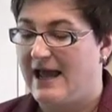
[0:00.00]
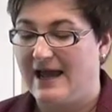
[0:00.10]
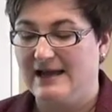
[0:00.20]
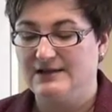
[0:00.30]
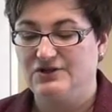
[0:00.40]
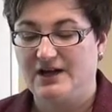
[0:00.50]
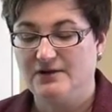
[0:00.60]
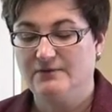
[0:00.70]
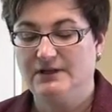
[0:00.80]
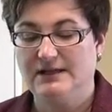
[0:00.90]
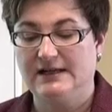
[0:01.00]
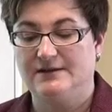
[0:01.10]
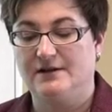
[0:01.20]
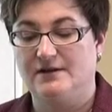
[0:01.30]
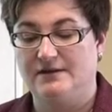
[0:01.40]
And generally,
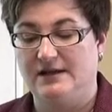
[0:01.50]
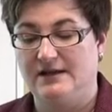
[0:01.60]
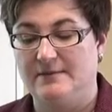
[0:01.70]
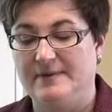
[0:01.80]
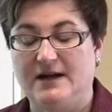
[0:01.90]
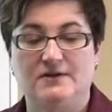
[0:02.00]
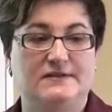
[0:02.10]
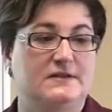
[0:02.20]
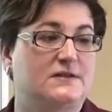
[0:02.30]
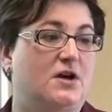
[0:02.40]
the, the comparisons